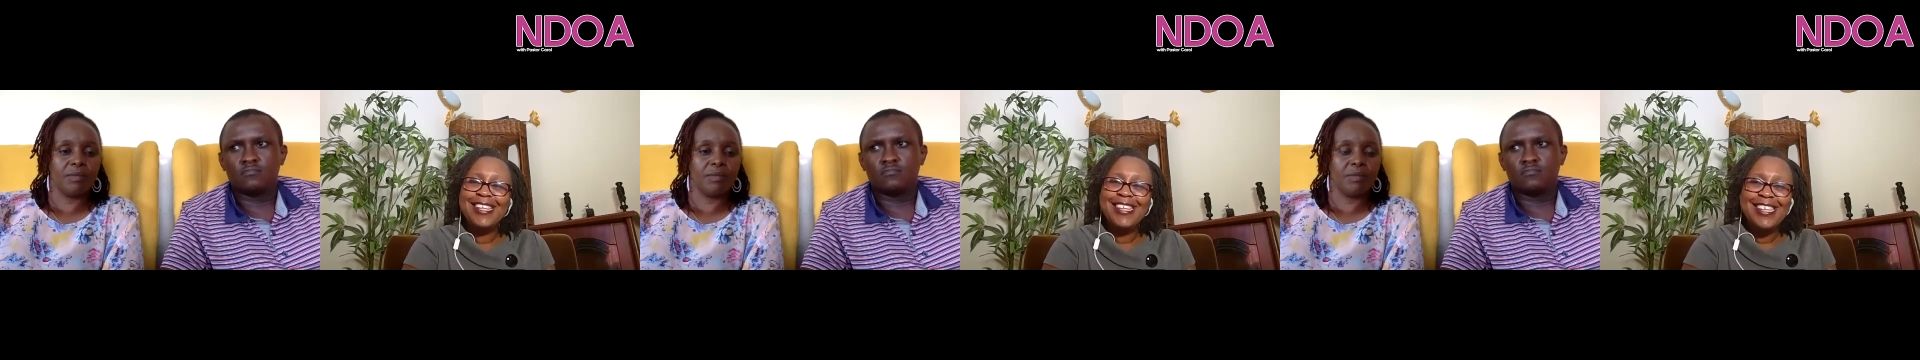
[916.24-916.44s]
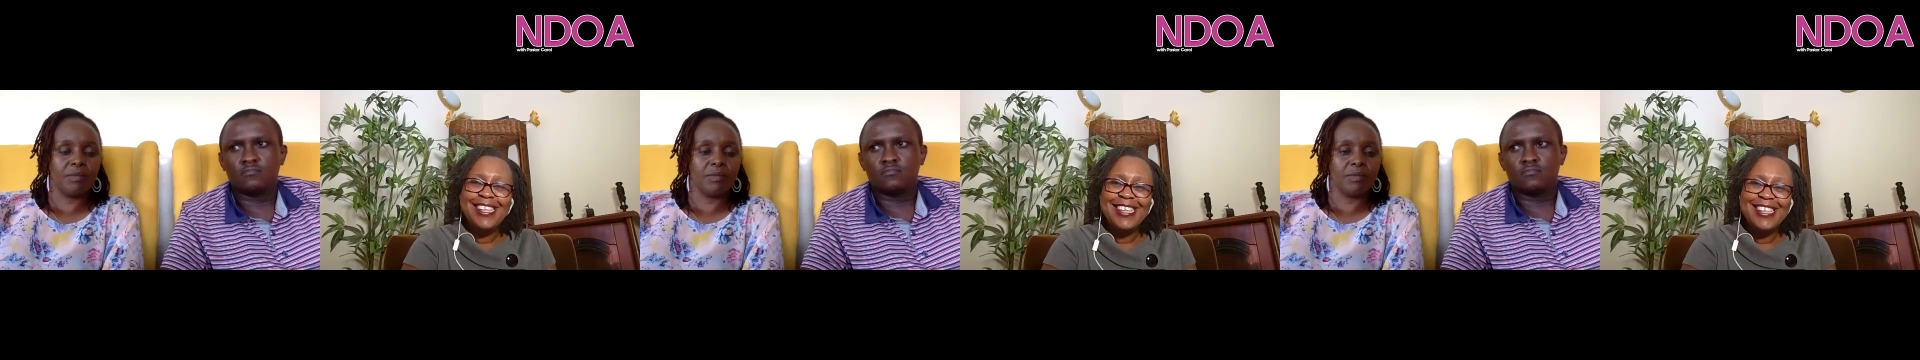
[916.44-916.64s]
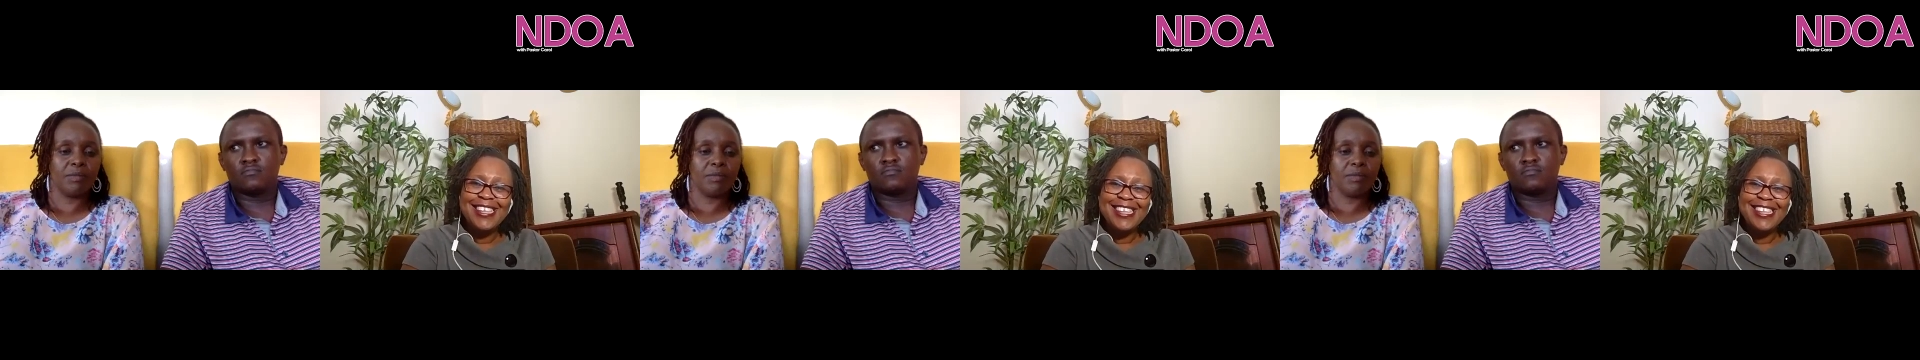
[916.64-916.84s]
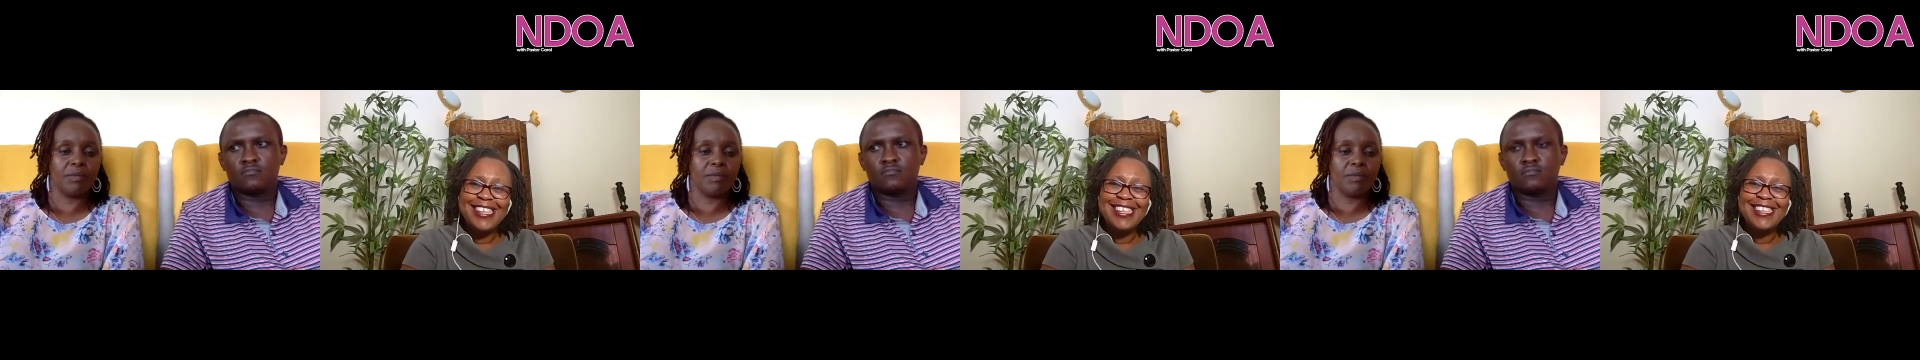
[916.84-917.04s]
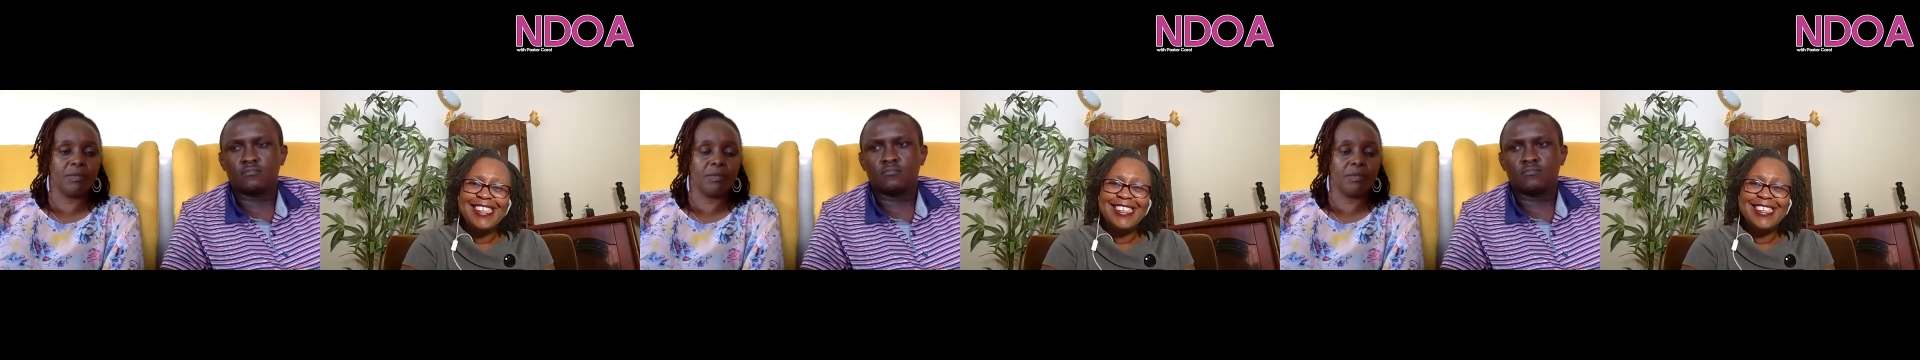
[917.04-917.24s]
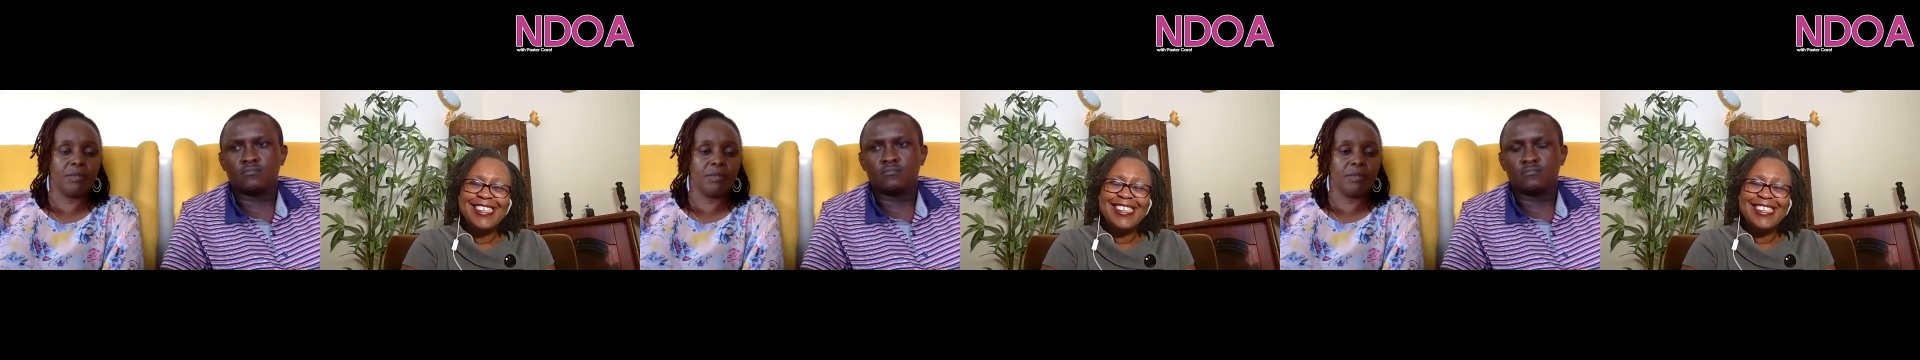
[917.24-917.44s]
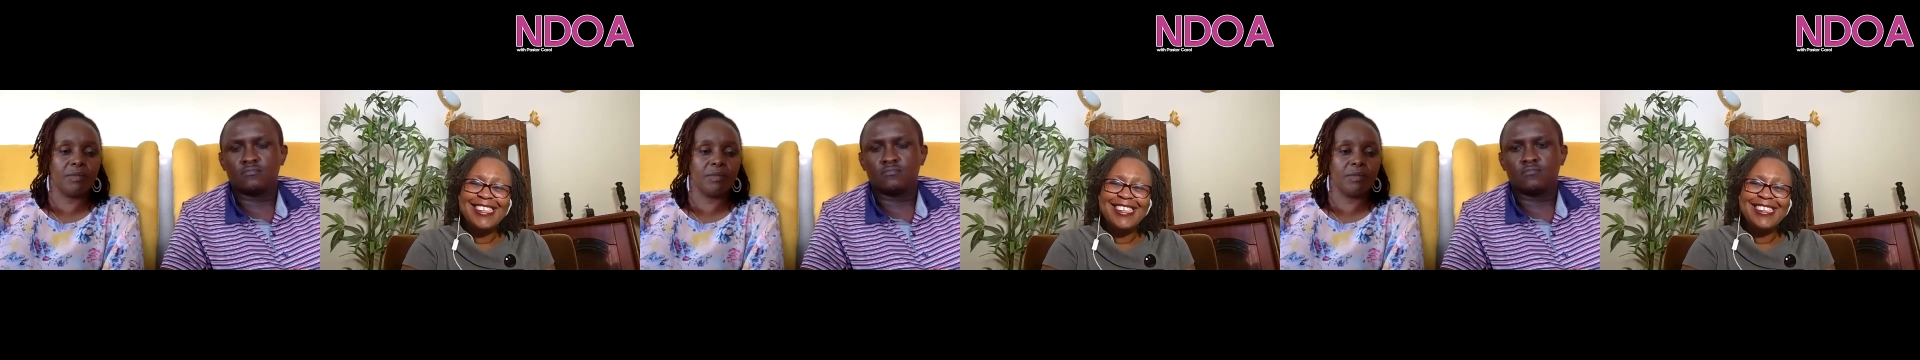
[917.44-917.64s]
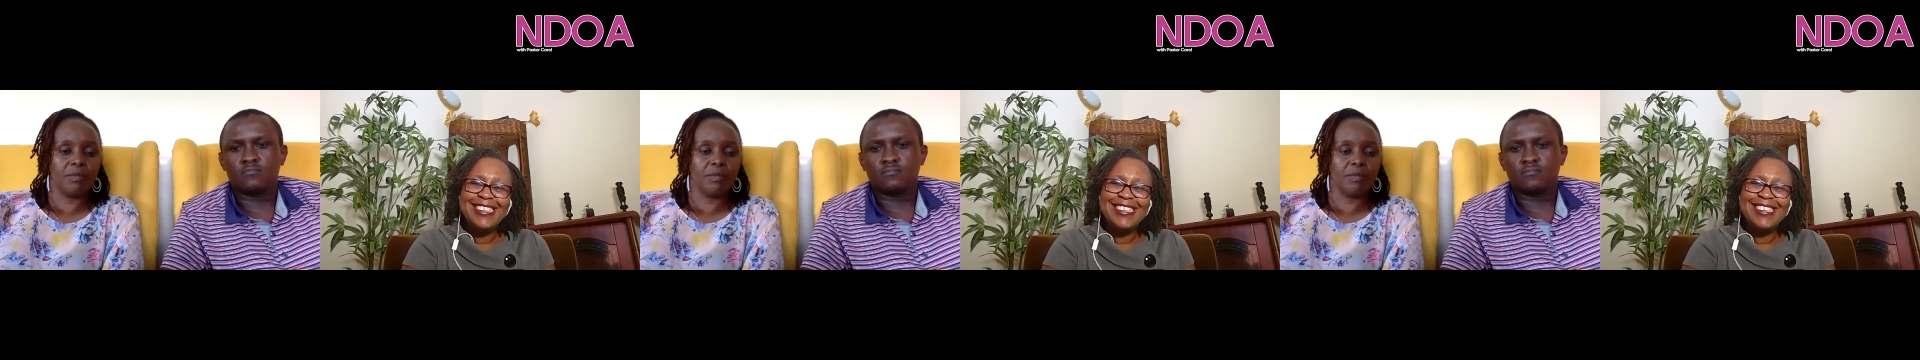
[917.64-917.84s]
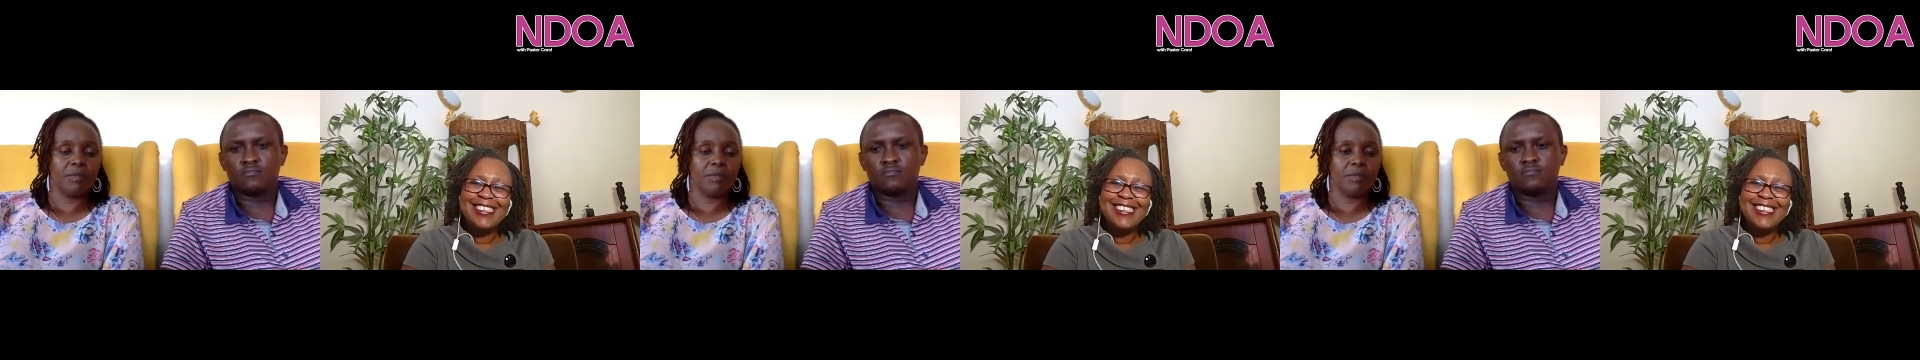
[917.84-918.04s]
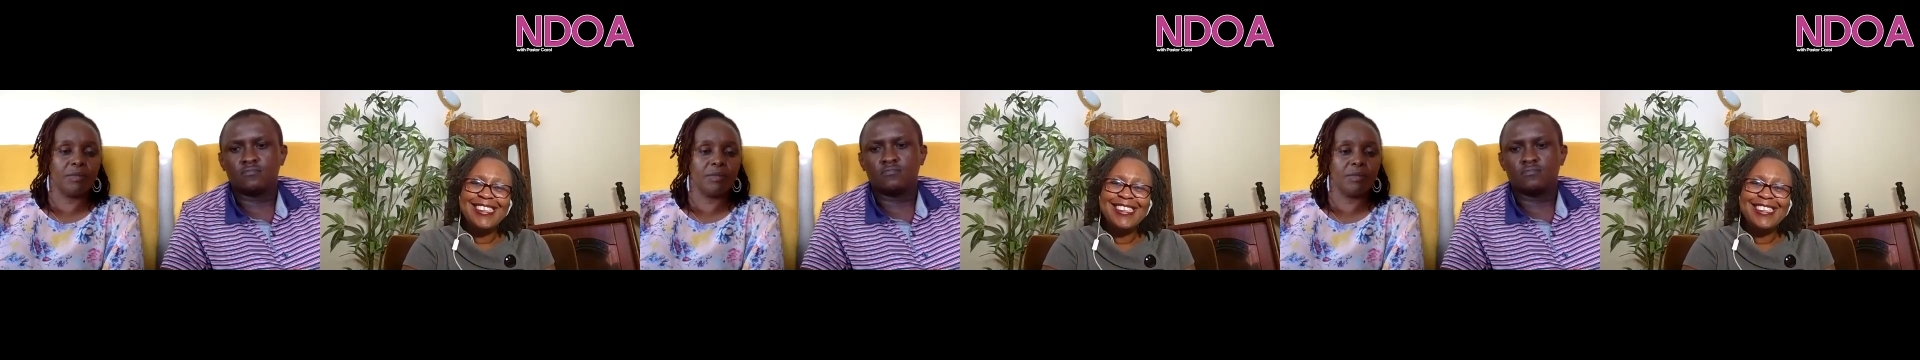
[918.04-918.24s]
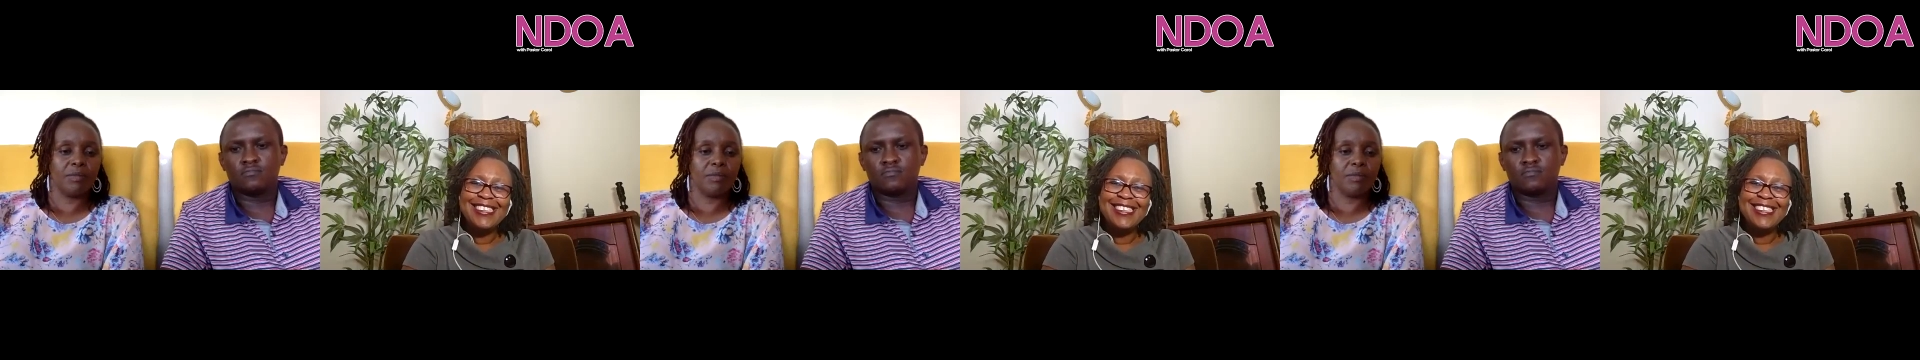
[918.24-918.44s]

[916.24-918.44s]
Nothing is said.